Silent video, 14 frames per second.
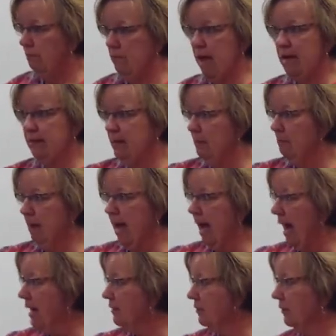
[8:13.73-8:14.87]
make them
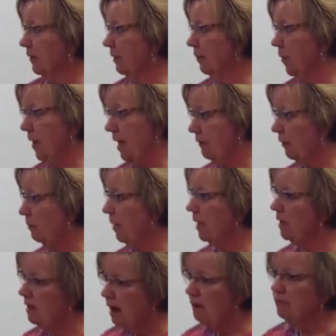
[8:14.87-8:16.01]
pass or whatever, but
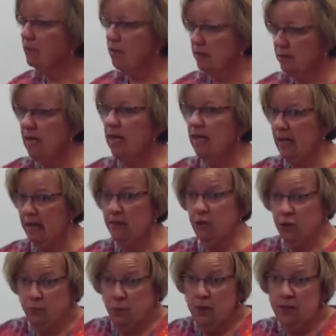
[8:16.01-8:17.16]
enough to say, hey,
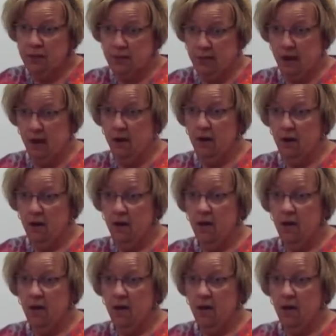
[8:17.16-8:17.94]
there's points there.